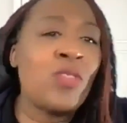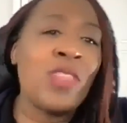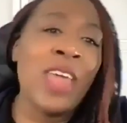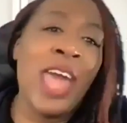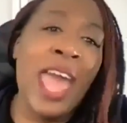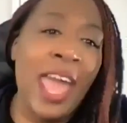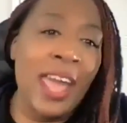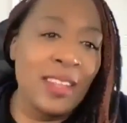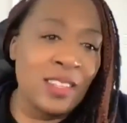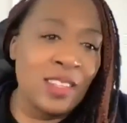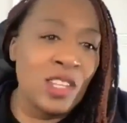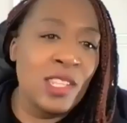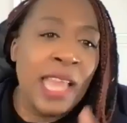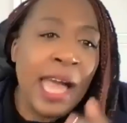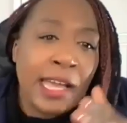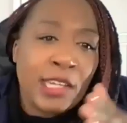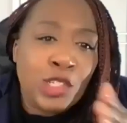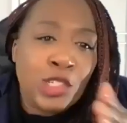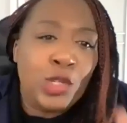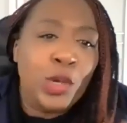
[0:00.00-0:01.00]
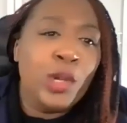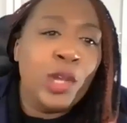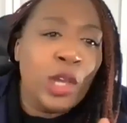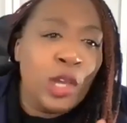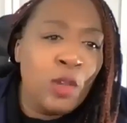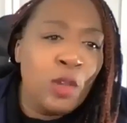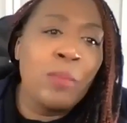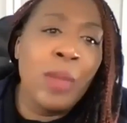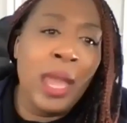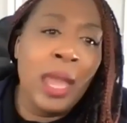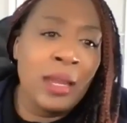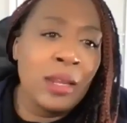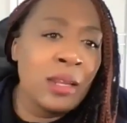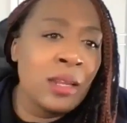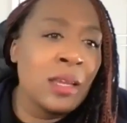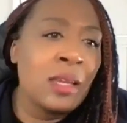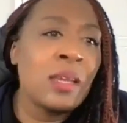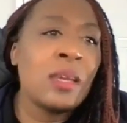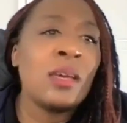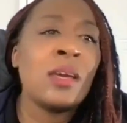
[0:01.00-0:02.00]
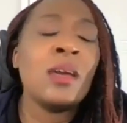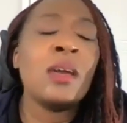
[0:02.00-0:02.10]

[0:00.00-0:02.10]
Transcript: that, to not show your humanity,